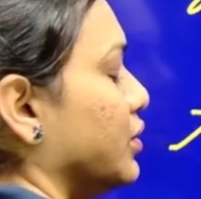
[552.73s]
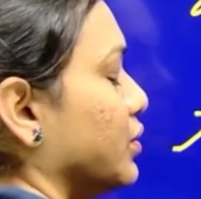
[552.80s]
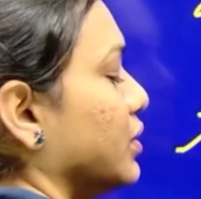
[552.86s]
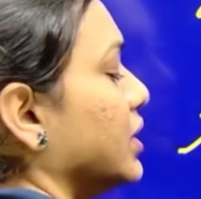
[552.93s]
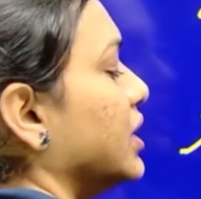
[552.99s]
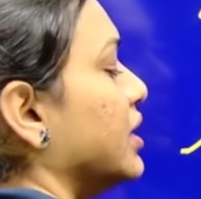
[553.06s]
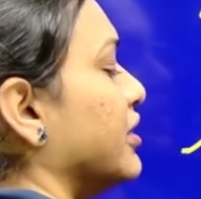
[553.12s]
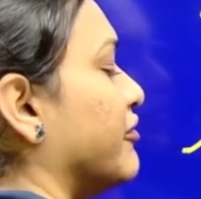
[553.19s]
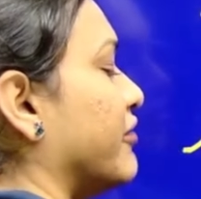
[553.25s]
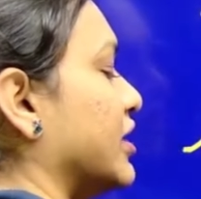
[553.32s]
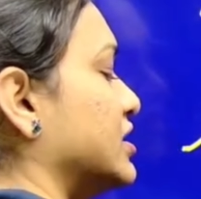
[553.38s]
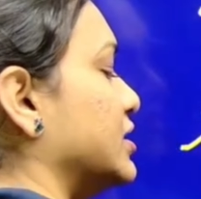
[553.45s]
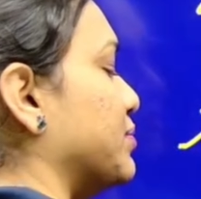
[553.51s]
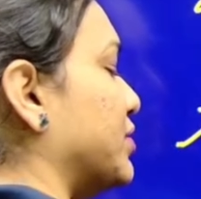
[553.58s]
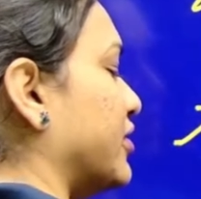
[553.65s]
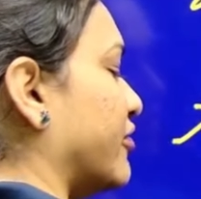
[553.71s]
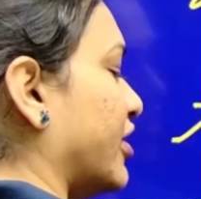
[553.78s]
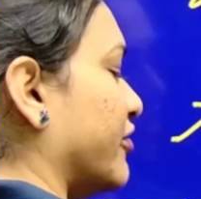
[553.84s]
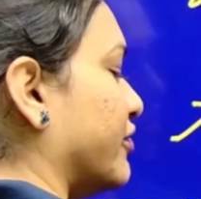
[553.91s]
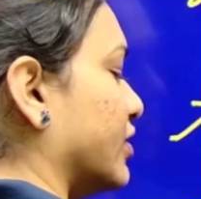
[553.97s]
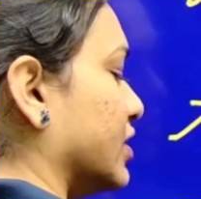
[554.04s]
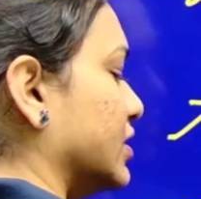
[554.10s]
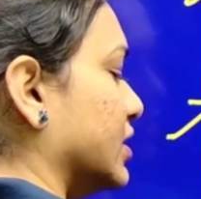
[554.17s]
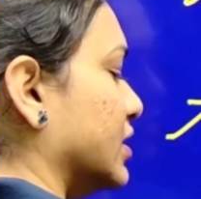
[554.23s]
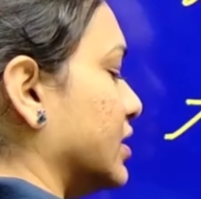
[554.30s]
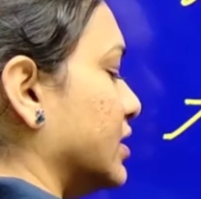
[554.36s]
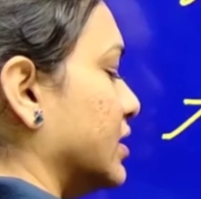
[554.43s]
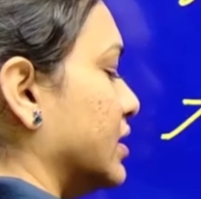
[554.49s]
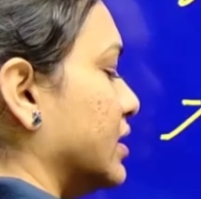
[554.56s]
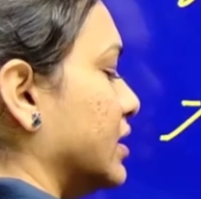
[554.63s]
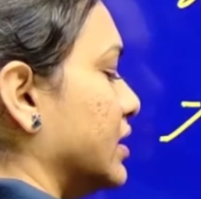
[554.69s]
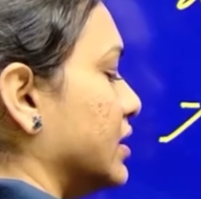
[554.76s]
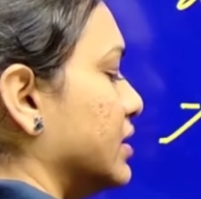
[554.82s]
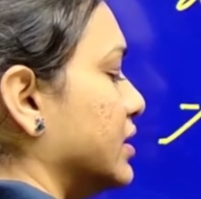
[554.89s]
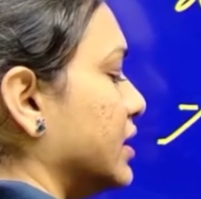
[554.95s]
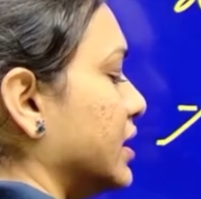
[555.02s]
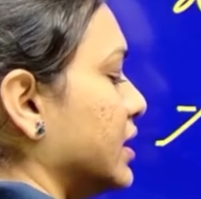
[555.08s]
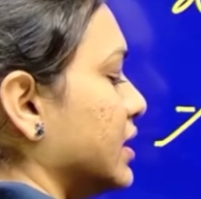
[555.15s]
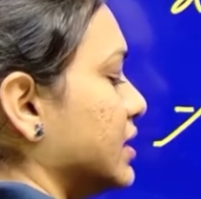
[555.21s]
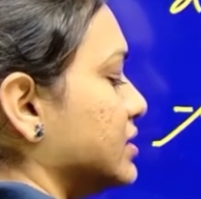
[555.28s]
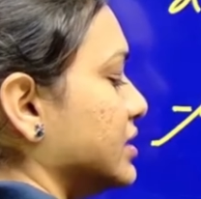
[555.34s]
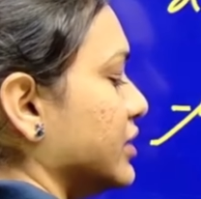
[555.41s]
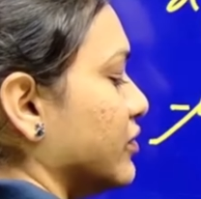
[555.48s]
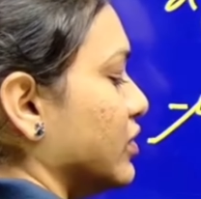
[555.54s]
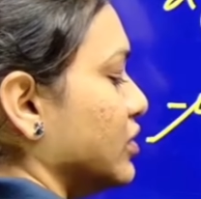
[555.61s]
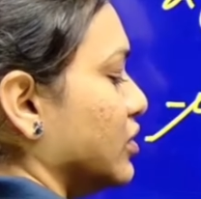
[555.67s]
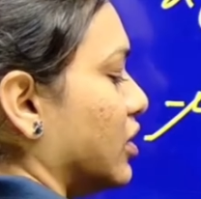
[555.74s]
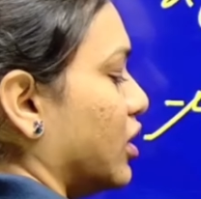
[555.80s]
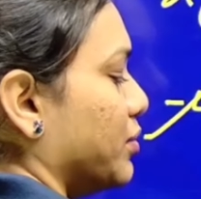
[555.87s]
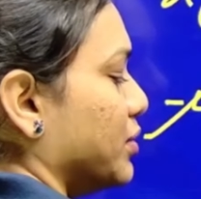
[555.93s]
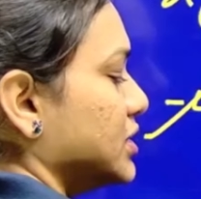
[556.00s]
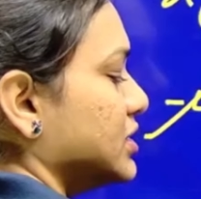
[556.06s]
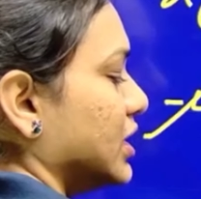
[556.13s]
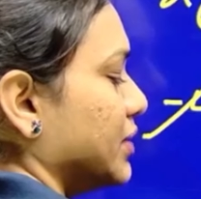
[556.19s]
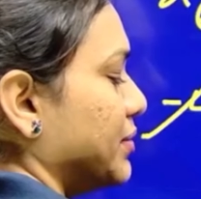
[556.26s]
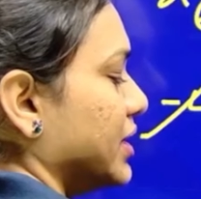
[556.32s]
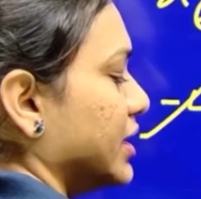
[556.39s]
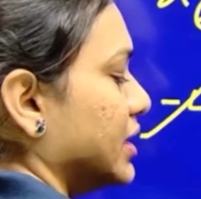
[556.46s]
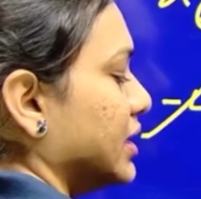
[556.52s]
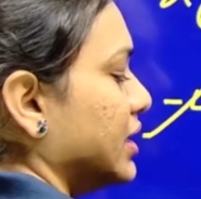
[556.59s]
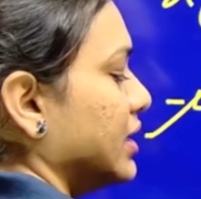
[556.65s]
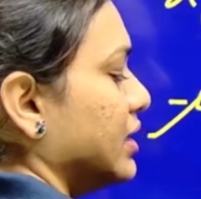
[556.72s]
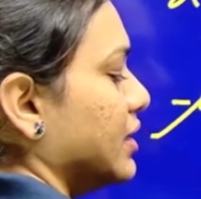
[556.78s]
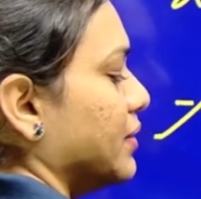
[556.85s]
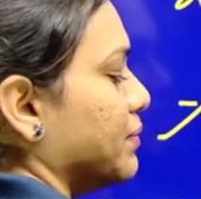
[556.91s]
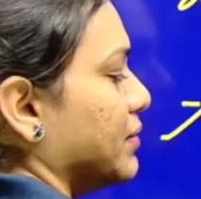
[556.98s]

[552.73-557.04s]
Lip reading: 2d, if I simplify further, d is equal to how much I will be getting?